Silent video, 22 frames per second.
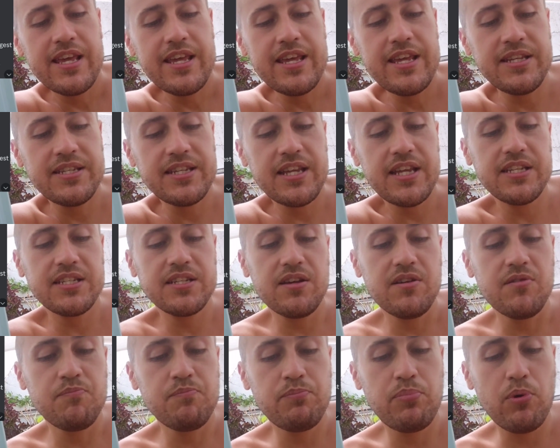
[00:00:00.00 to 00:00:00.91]
He says
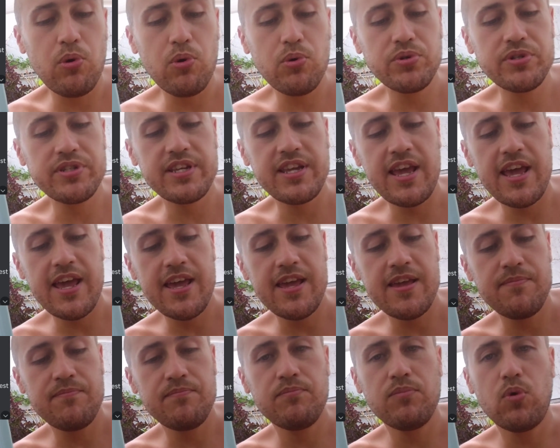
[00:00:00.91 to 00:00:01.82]
a board
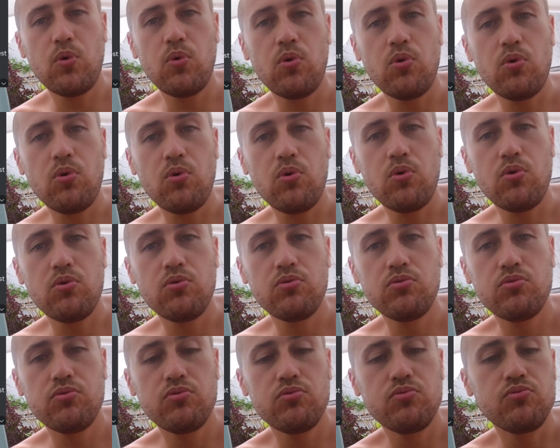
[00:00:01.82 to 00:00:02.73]
game
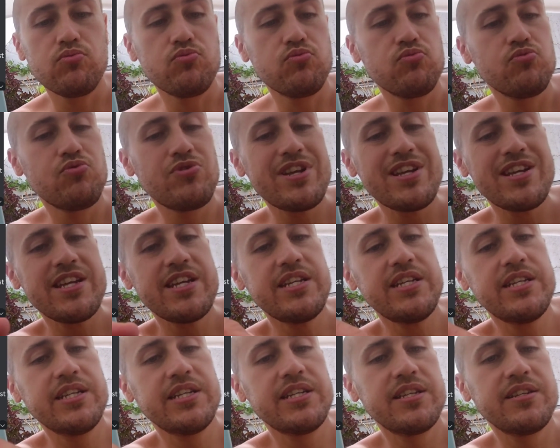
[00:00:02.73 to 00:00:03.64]
or
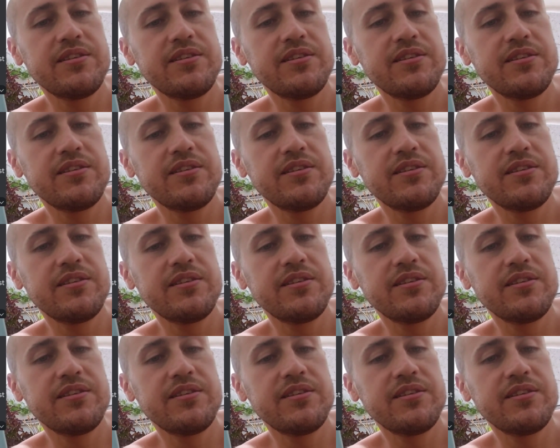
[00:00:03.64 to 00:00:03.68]
read,